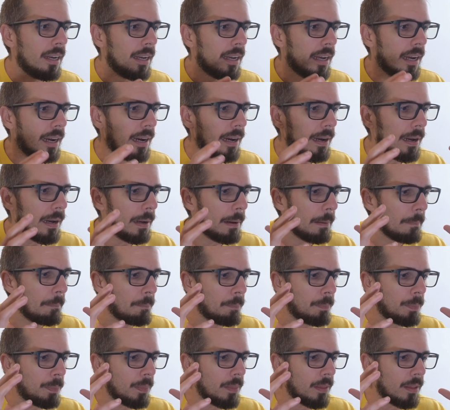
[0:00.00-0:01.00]
uh,
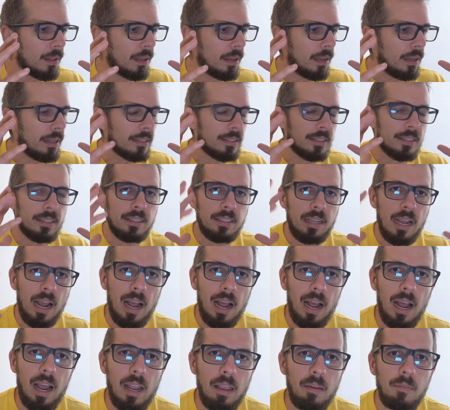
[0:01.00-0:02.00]
it's
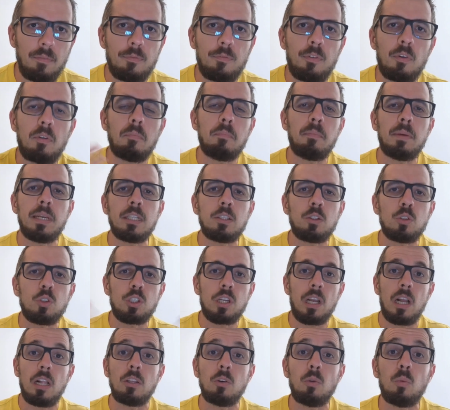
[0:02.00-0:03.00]
time for me to
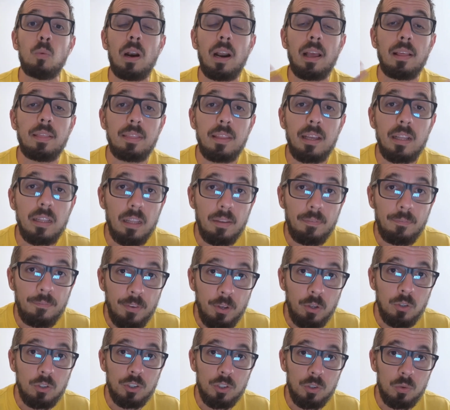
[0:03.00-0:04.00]
tell you what I think the
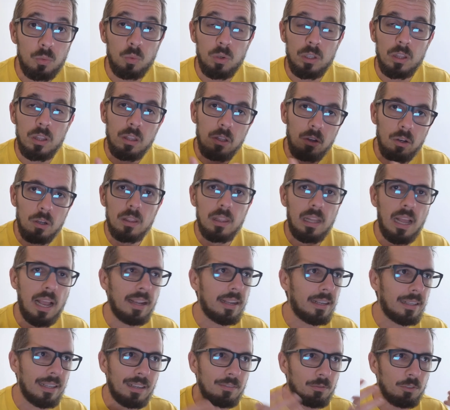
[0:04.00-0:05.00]
future would look
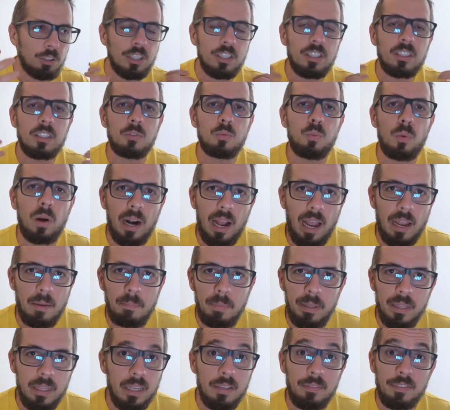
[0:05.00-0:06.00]
like, that this is what I
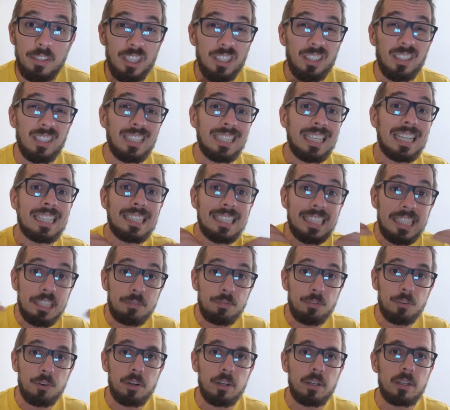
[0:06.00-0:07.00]
believe. This is a
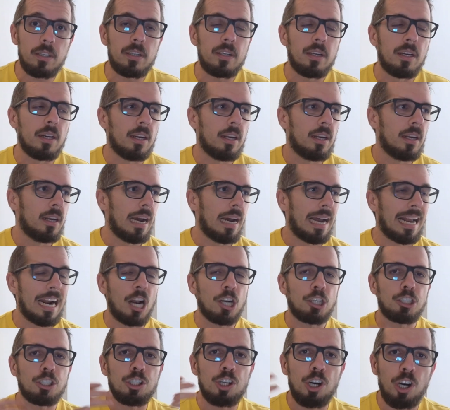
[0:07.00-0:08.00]
different, an
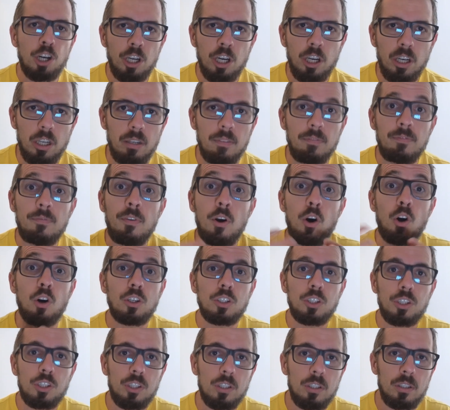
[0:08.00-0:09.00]
alternative
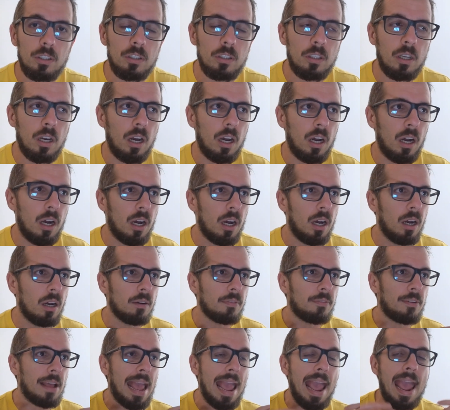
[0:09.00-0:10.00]
version
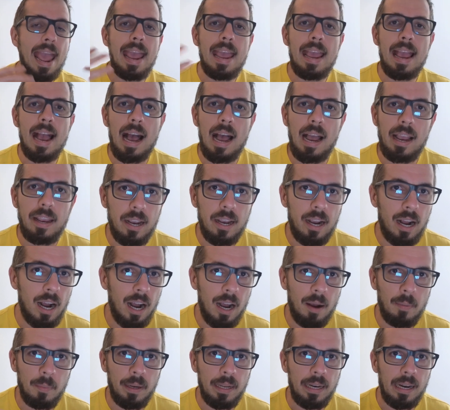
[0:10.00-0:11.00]
of A I
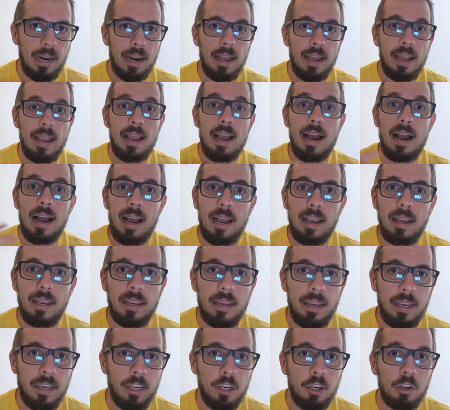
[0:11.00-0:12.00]
coming and A I
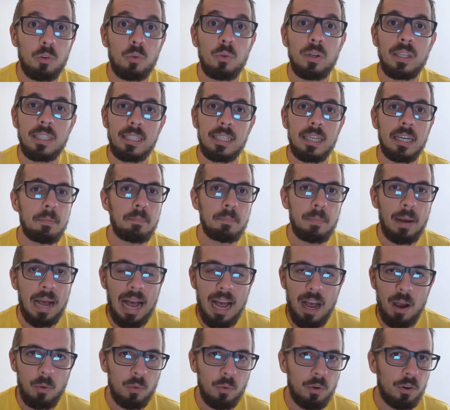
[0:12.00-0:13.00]
increasing in
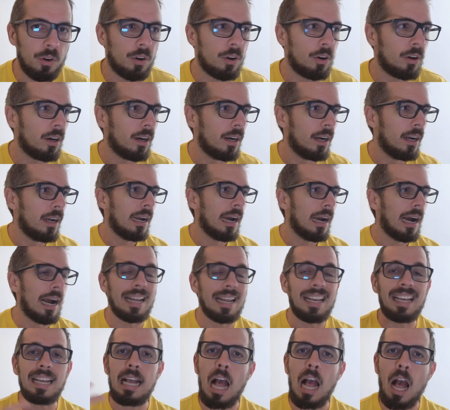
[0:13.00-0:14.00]
power and
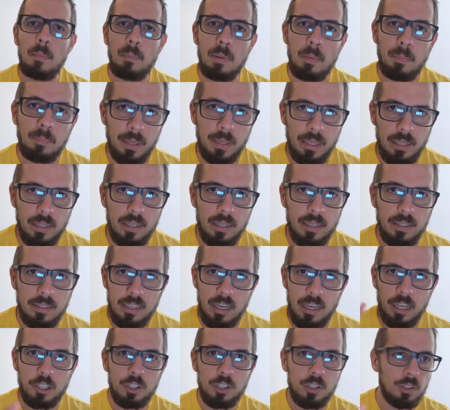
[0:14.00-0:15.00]
in capabilities,
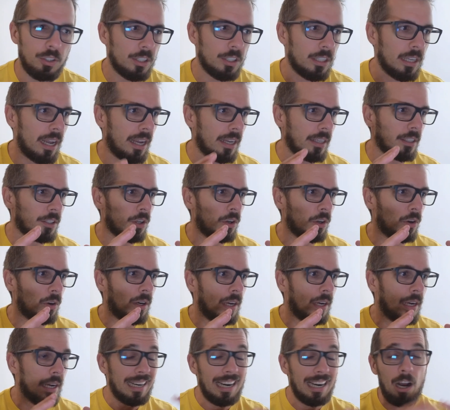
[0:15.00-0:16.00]
I should say. So
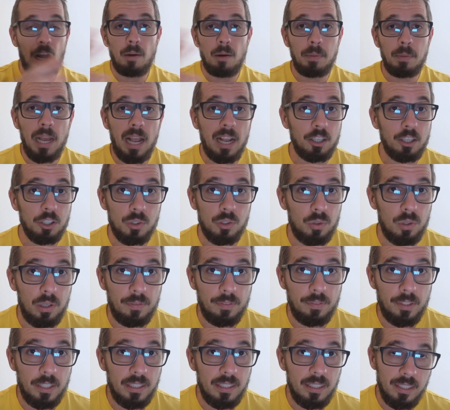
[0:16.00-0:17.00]
now I'm not sure
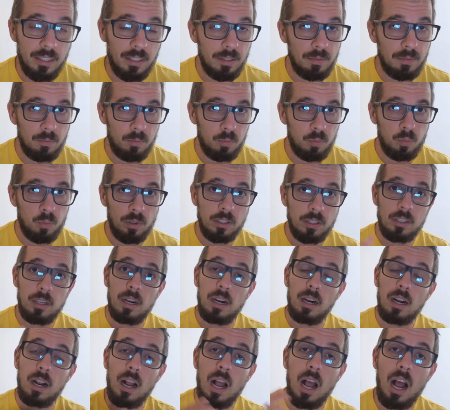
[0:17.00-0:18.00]
if this is what's
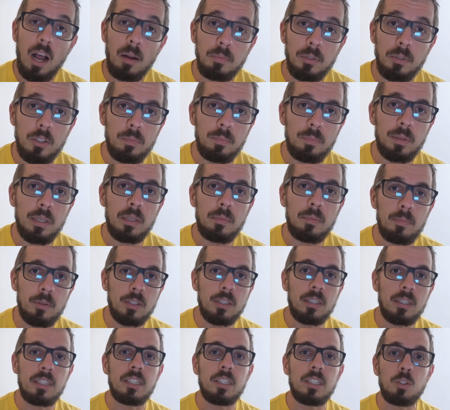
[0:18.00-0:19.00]
gonna come to be,
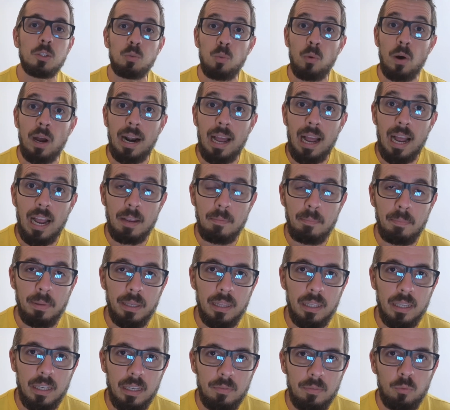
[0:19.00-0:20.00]
but this is what I
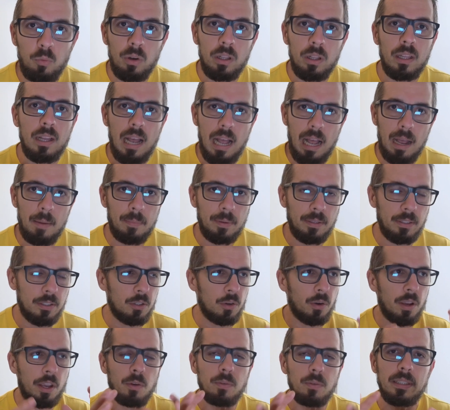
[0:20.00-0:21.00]
believe will happen.
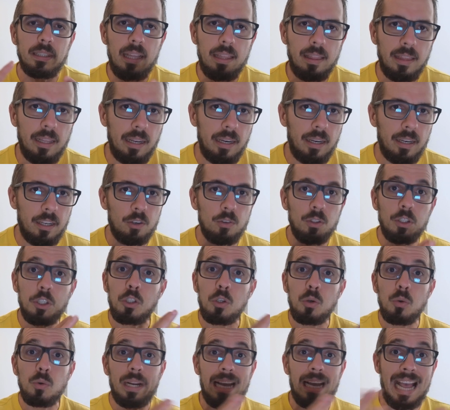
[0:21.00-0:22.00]
So here is the thing, there are
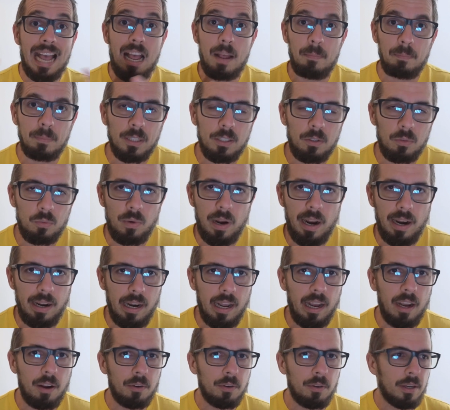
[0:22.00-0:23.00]
two camps right
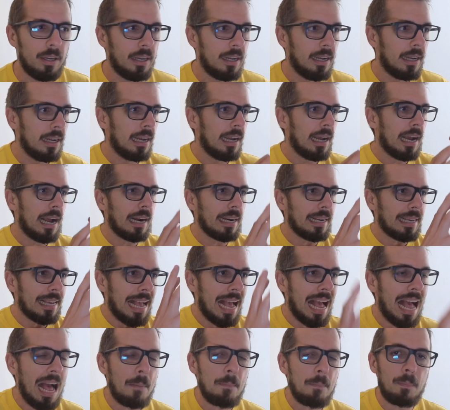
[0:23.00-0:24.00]
now. And
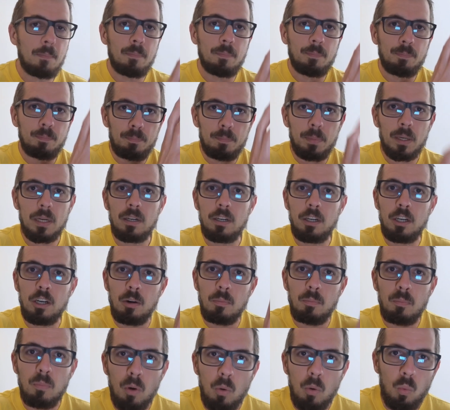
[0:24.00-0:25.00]
camp
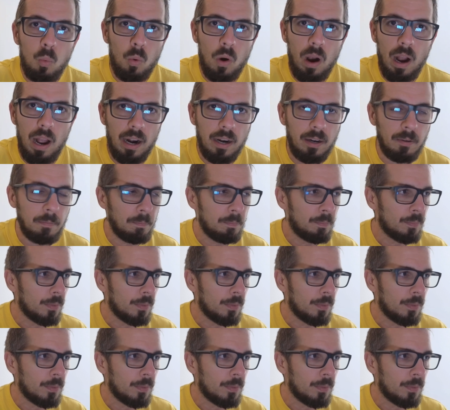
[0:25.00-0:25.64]
number one